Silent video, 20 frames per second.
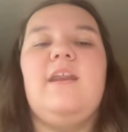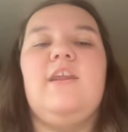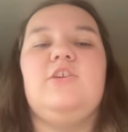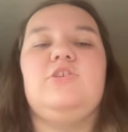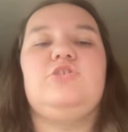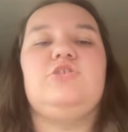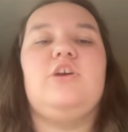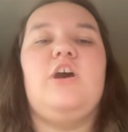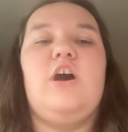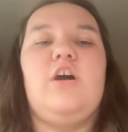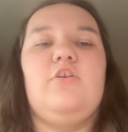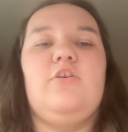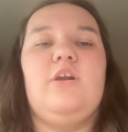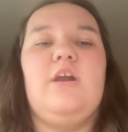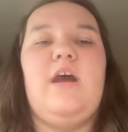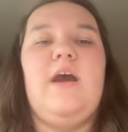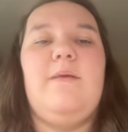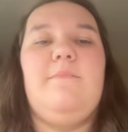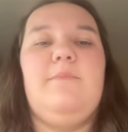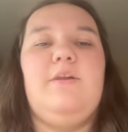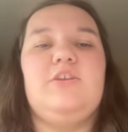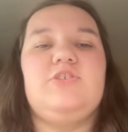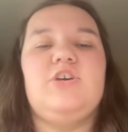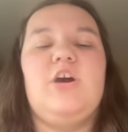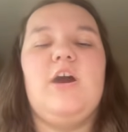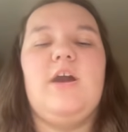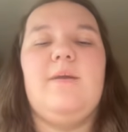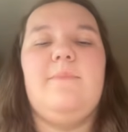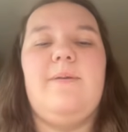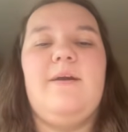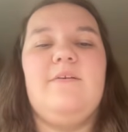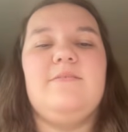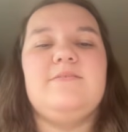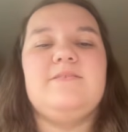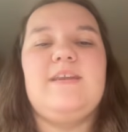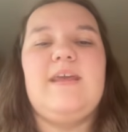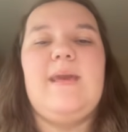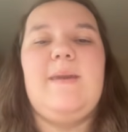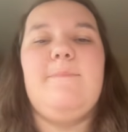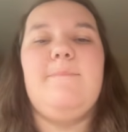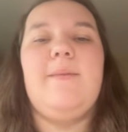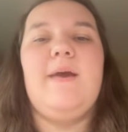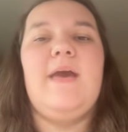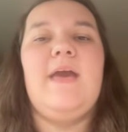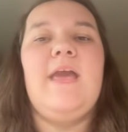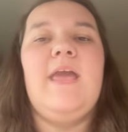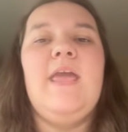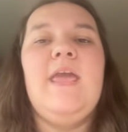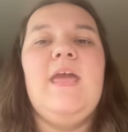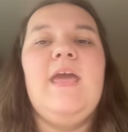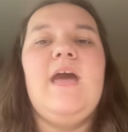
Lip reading: kind of genre I'm going to talk about today, but